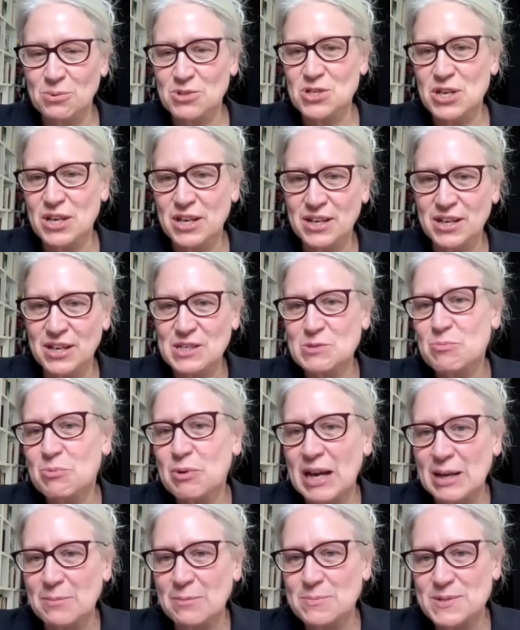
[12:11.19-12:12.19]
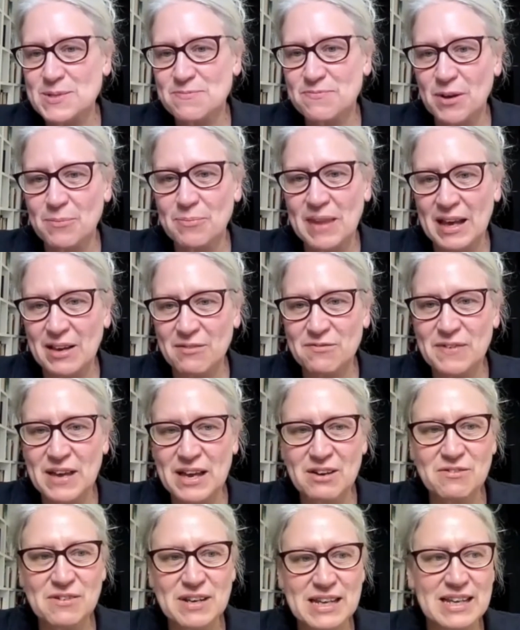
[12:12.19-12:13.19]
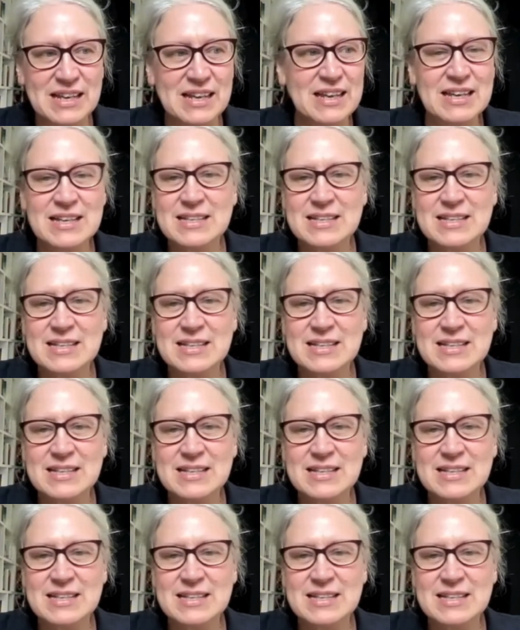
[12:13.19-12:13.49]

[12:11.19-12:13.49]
church perhaps from that very